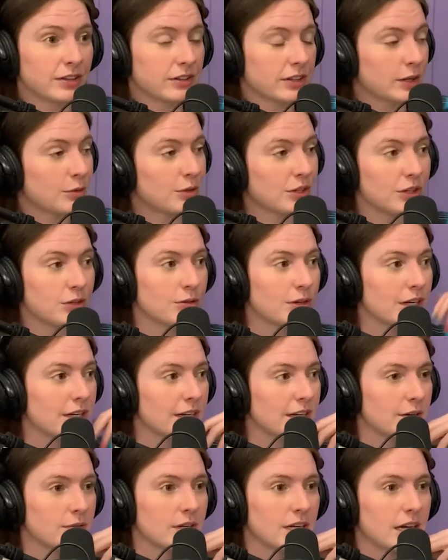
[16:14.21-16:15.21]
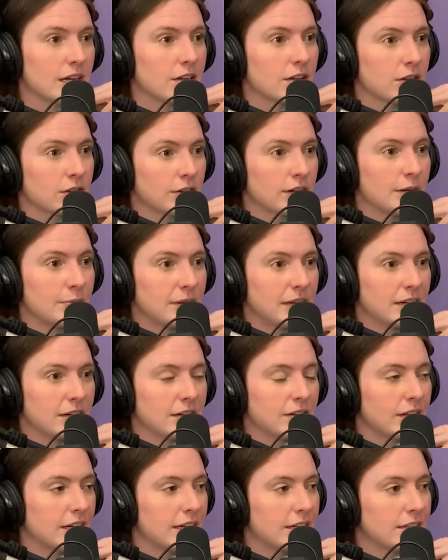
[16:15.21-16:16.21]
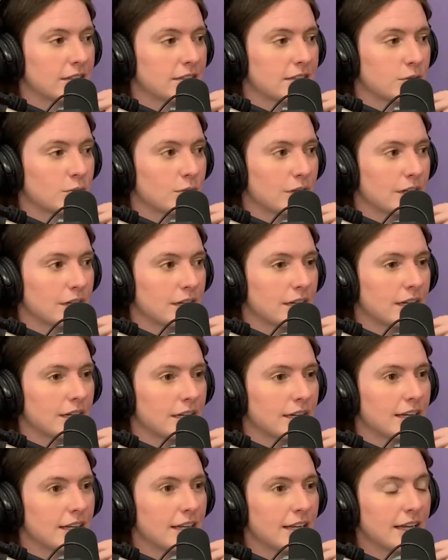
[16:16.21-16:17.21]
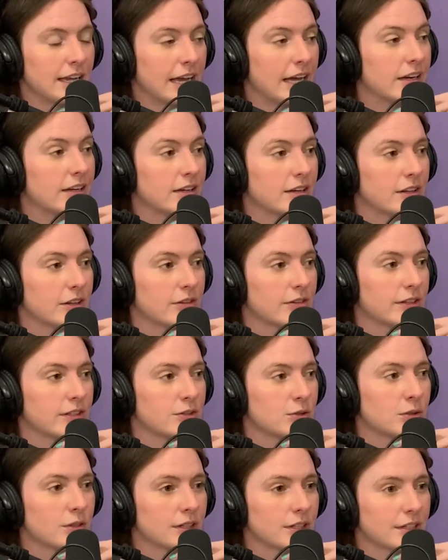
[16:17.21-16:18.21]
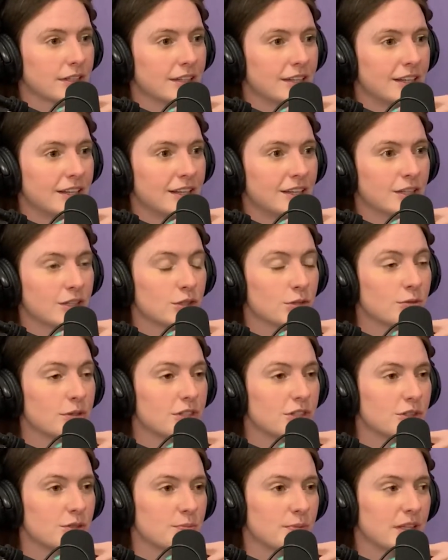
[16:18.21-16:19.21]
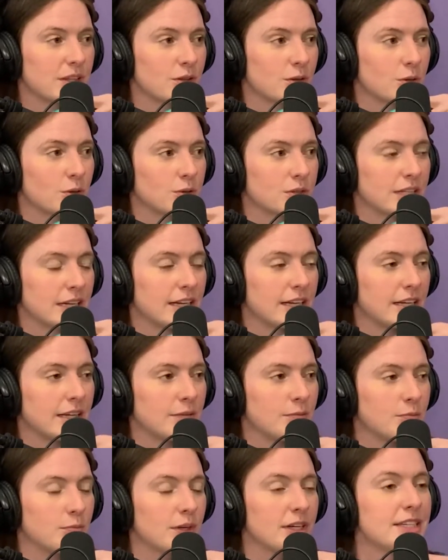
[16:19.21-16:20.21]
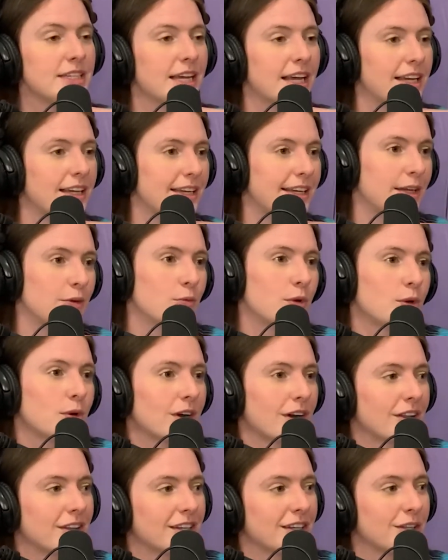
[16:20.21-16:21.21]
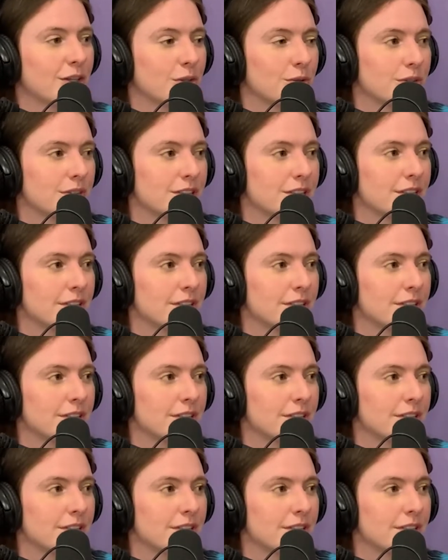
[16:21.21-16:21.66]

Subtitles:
They're like, what do you want? And we got 3 pina coladas in one night at another resort. So we just spent the whole time pretending we were all inclusive.